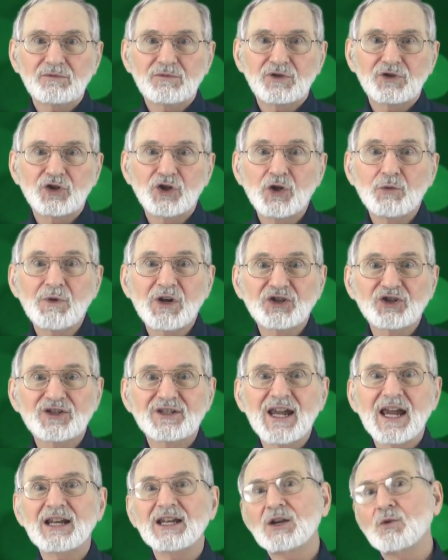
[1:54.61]
too much
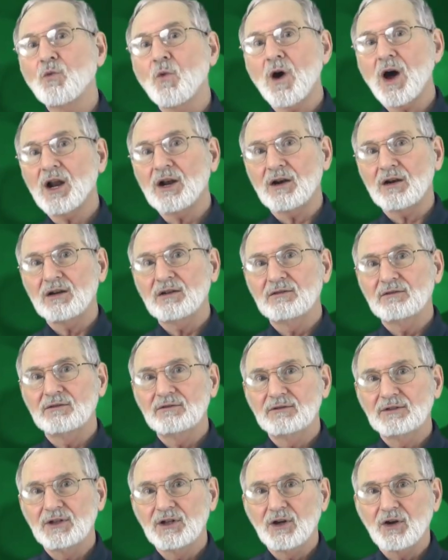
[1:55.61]
standing water,
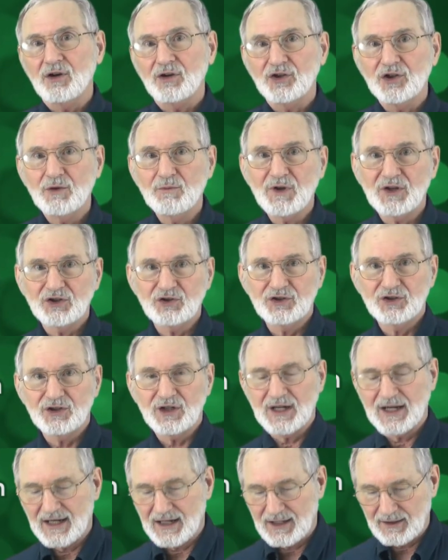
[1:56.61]
or too much
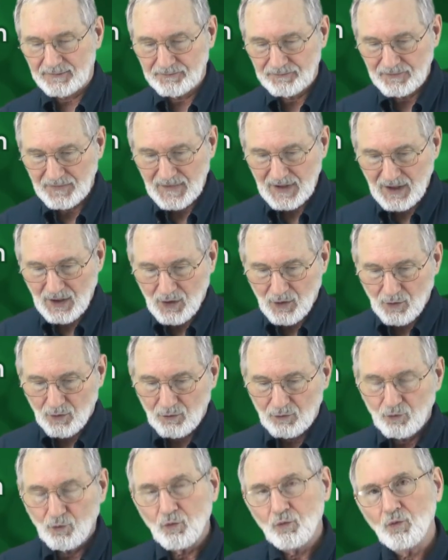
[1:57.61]

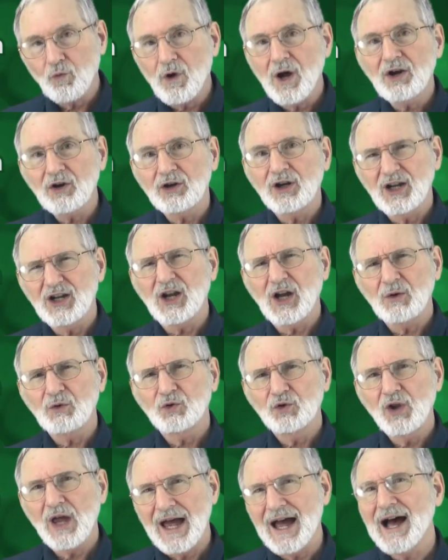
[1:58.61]
water,
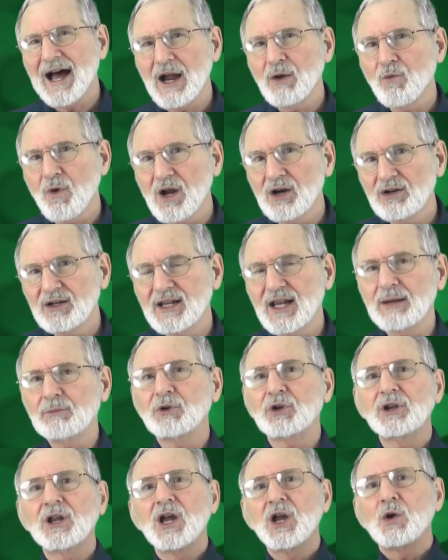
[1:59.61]
a high water
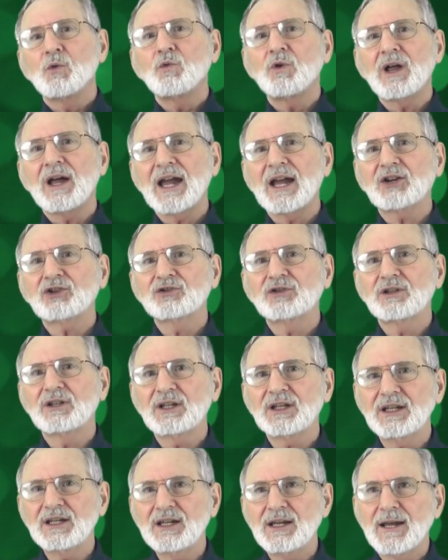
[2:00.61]
table, will
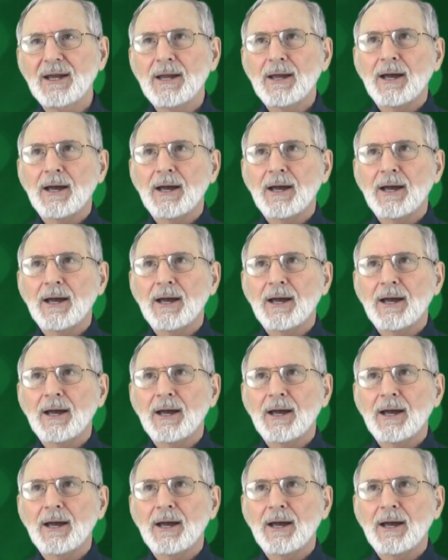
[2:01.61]
actually